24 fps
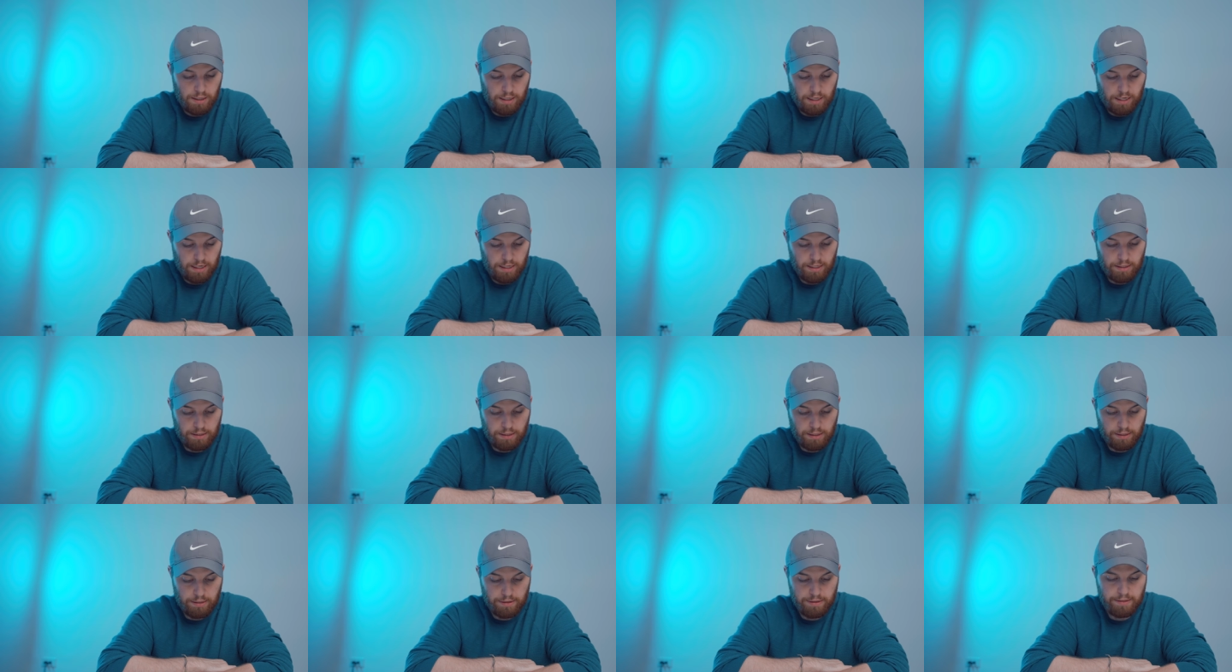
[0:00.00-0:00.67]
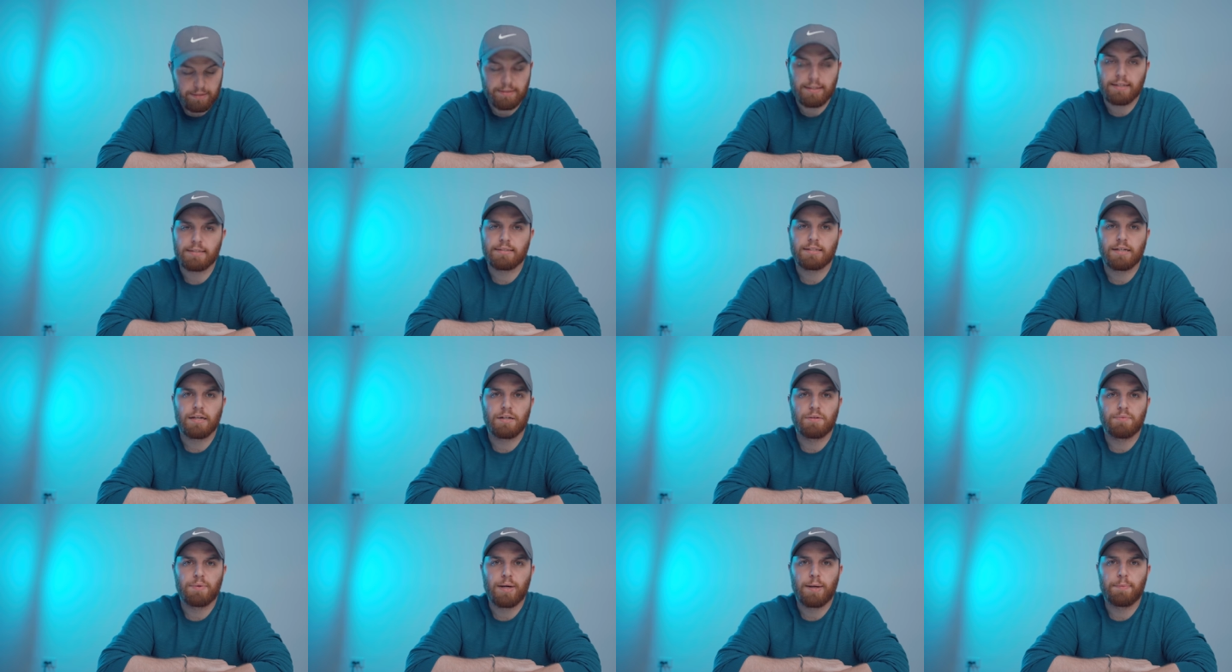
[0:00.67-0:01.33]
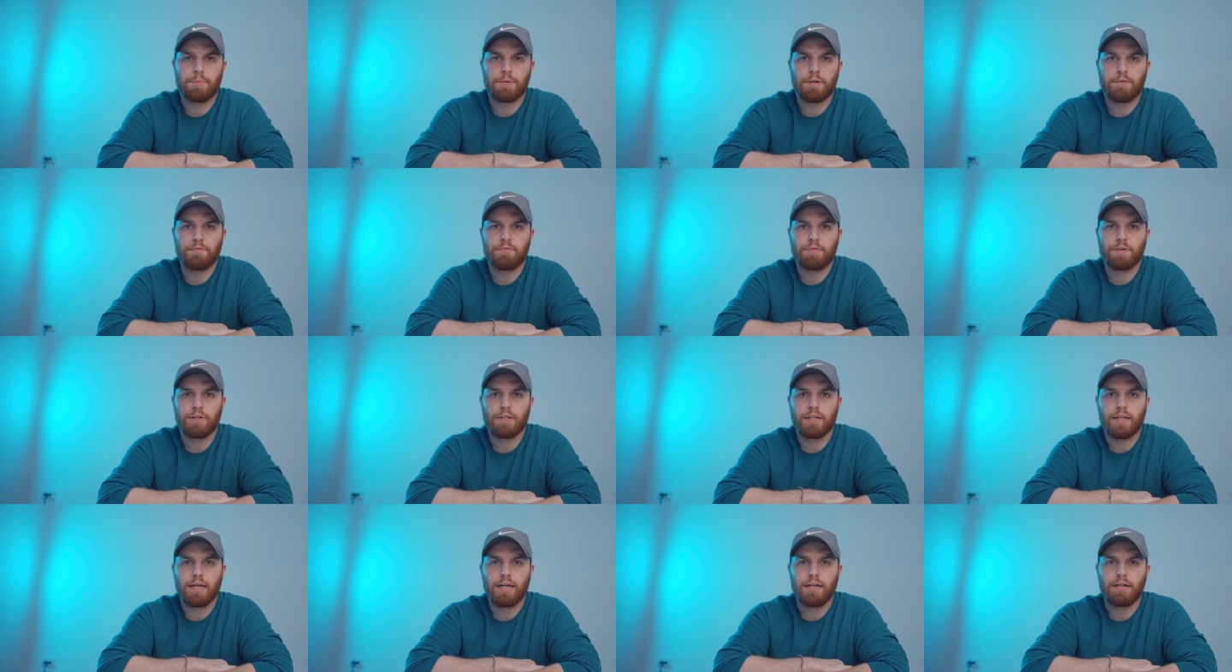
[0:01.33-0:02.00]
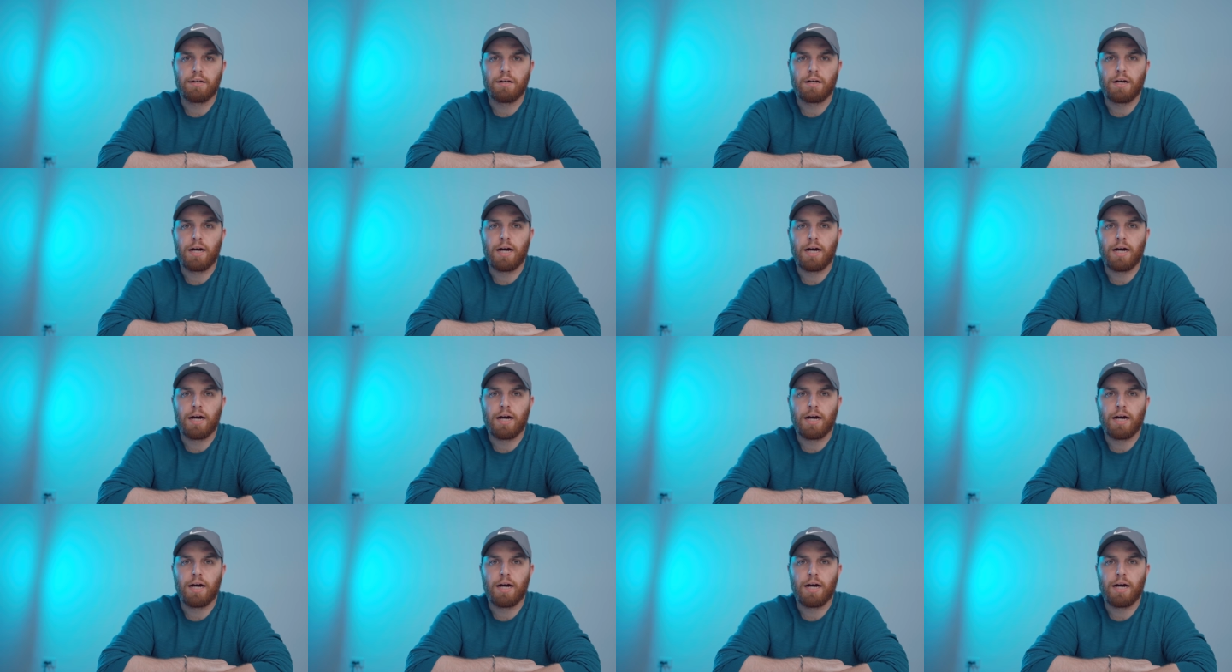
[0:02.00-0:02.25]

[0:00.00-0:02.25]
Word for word: And I think that's going to wrap it up for today.